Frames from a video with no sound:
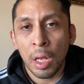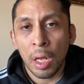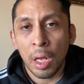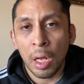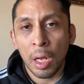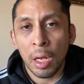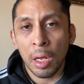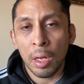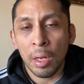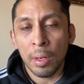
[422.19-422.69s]

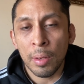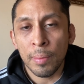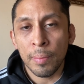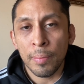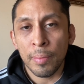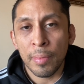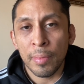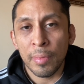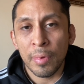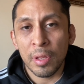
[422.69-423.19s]
um,
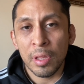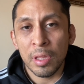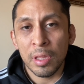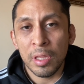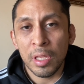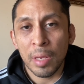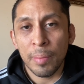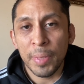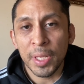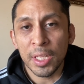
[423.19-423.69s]

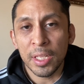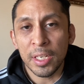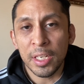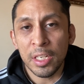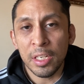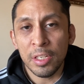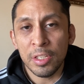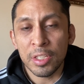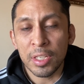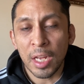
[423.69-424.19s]
the
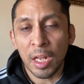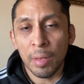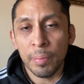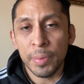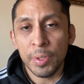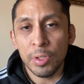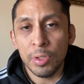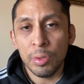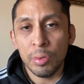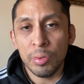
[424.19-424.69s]
ability to help
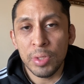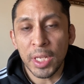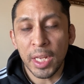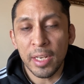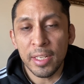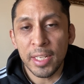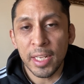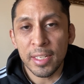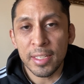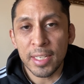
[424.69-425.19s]
you do
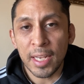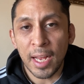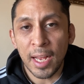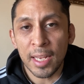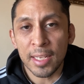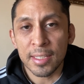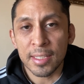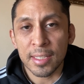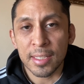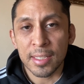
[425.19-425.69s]
day-to-day -day
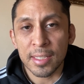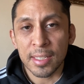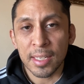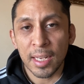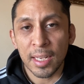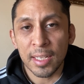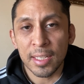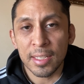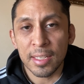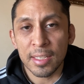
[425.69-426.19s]
tasks
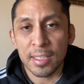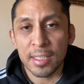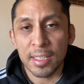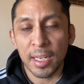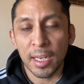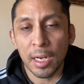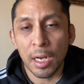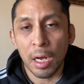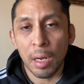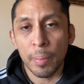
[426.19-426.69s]
and
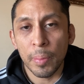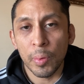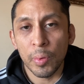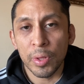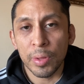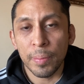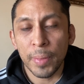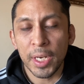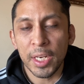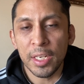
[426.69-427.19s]
sync up with
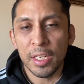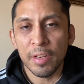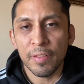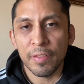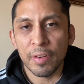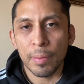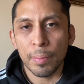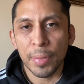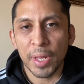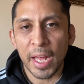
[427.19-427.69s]
many
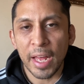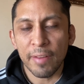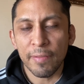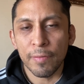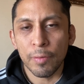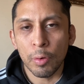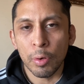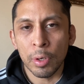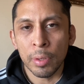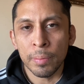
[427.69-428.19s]
different
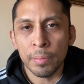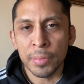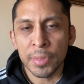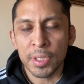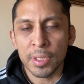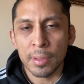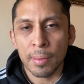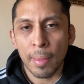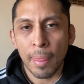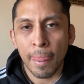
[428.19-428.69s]
platforms,
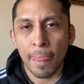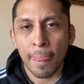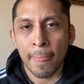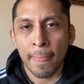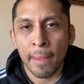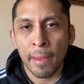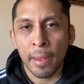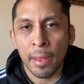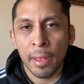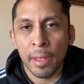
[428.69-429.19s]

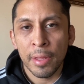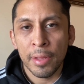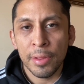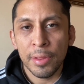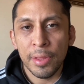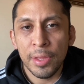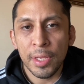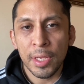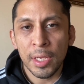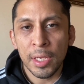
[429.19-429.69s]

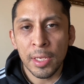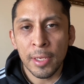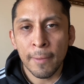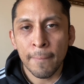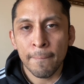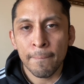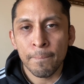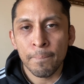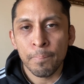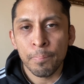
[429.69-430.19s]
the
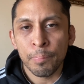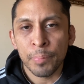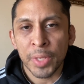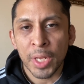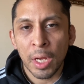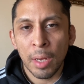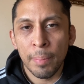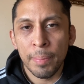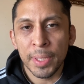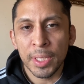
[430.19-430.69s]

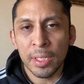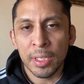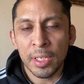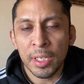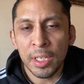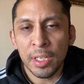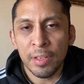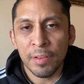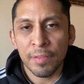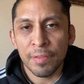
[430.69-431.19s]

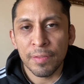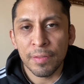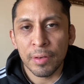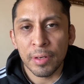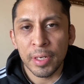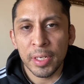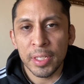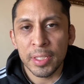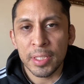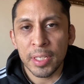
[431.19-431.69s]
ability for
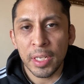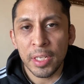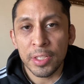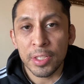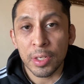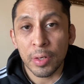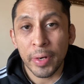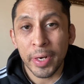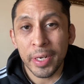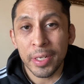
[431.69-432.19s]
it to
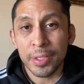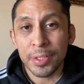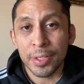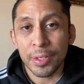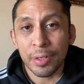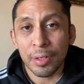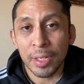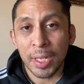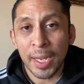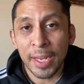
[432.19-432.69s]
integrate into
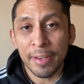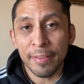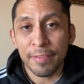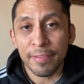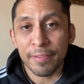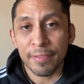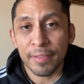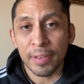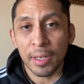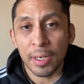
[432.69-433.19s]
your
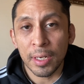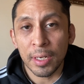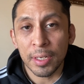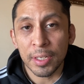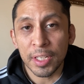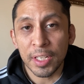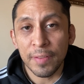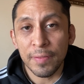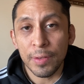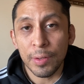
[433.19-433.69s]
life, uh,
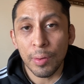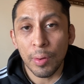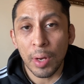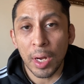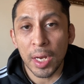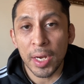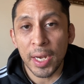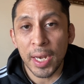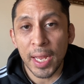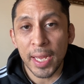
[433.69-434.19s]
give you a
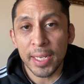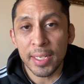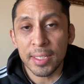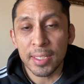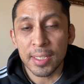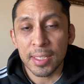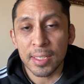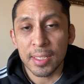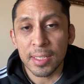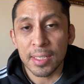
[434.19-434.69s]

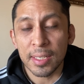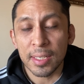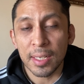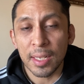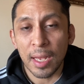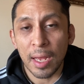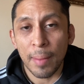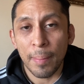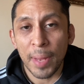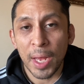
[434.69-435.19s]
nice
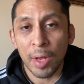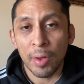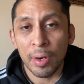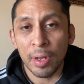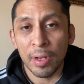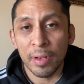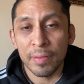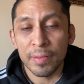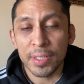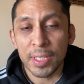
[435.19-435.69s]
amount
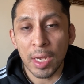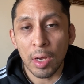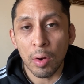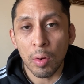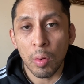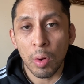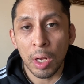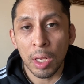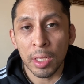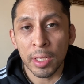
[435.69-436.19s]
of sound
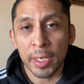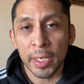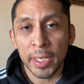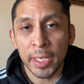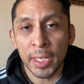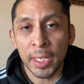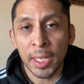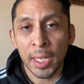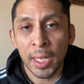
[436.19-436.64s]
quality